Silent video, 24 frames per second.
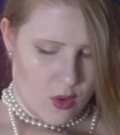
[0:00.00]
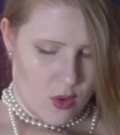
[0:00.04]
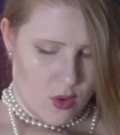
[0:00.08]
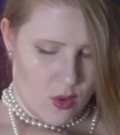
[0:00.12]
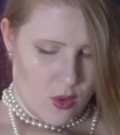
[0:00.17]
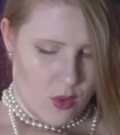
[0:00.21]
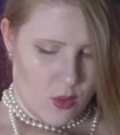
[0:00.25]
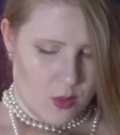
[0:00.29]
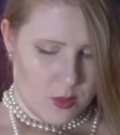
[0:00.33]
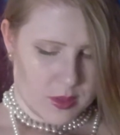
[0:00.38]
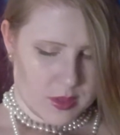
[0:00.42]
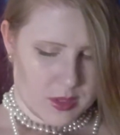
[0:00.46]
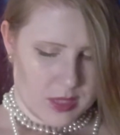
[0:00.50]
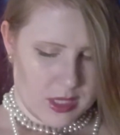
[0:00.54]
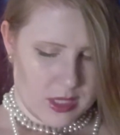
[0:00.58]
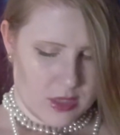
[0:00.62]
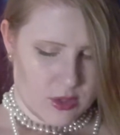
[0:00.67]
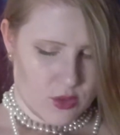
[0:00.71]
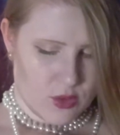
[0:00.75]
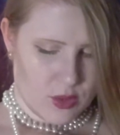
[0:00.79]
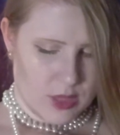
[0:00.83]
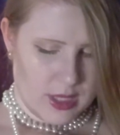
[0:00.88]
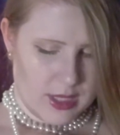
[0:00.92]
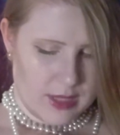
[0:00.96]
who was in a
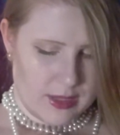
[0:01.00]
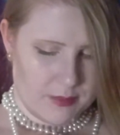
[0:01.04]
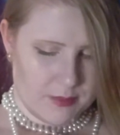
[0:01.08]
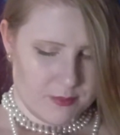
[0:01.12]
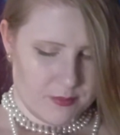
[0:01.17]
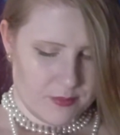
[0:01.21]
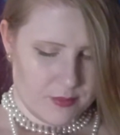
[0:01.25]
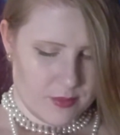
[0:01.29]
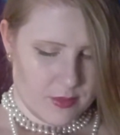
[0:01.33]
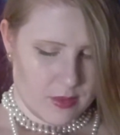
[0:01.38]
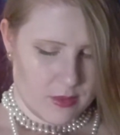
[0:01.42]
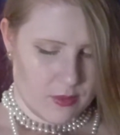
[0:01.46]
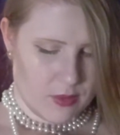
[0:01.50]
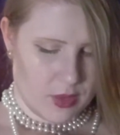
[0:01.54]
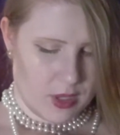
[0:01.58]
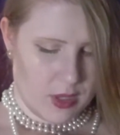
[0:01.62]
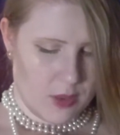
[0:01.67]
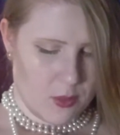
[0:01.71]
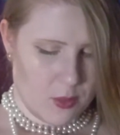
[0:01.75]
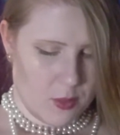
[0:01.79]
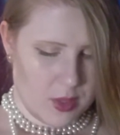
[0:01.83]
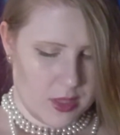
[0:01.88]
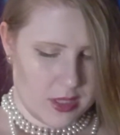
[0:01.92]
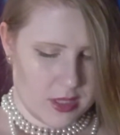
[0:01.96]
dream, for he
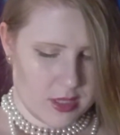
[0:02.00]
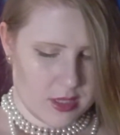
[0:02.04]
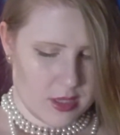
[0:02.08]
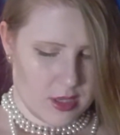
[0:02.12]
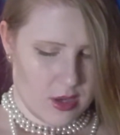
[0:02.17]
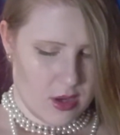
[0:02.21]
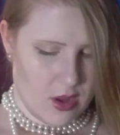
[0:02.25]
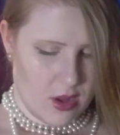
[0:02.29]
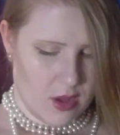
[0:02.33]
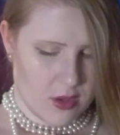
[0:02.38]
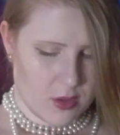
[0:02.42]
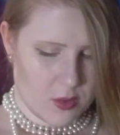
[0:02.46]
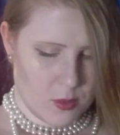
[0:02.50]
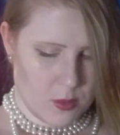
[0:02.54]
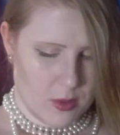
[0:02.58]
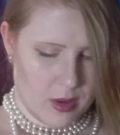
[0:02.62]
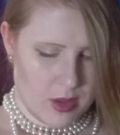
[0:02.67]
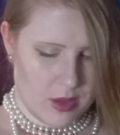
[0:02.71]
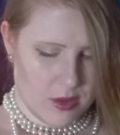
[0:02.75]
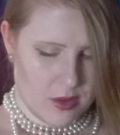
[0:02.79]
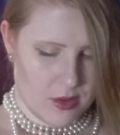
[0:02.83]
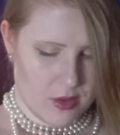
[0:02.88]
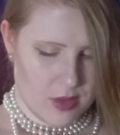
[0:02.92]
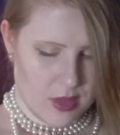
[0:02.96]
wist not
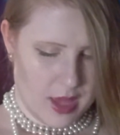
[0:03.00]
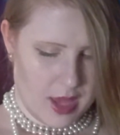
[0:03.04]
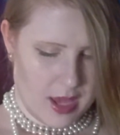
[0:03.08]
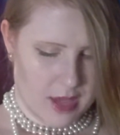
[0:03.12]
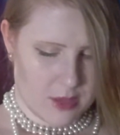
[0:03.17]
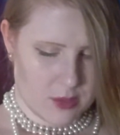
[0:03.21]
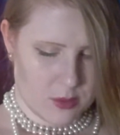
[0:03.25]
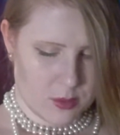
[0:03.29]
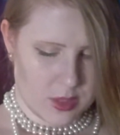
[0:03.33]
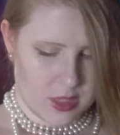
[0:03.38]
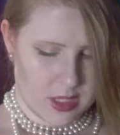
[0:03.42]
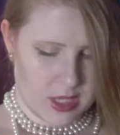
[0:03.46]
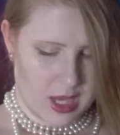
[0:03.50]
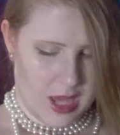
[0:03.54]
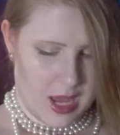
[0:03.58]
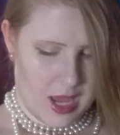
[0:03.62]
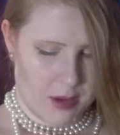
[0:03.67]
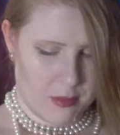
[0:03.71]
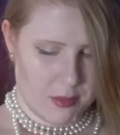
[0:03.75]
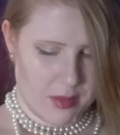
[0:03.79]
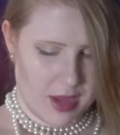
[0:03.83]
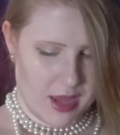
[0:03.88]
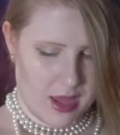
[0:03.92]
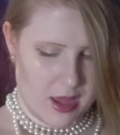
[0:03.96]
whether that which he had
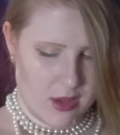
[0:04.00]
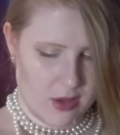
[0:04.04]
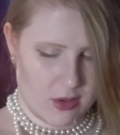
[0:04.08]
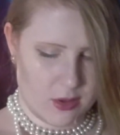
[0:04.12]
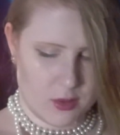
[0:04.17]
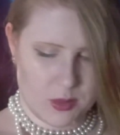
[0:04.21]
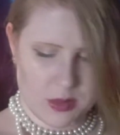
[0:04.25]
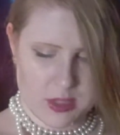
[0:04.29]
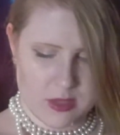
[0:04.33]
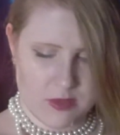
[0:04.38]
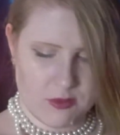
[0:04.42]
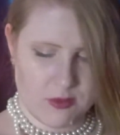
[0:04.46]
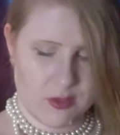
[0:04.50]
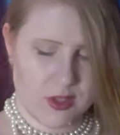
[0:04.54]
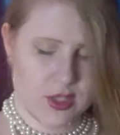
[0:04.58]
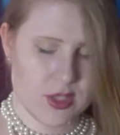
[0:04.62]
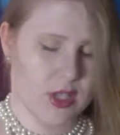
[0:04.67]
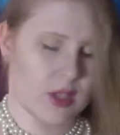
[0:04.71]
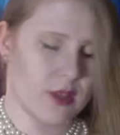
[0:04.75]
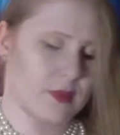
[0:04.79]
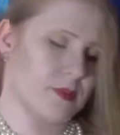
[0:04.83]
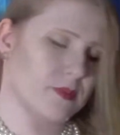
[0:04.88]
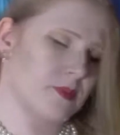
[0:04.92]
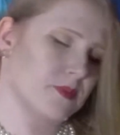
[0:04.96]
beheld was a
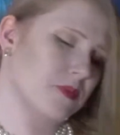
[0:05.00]
vision,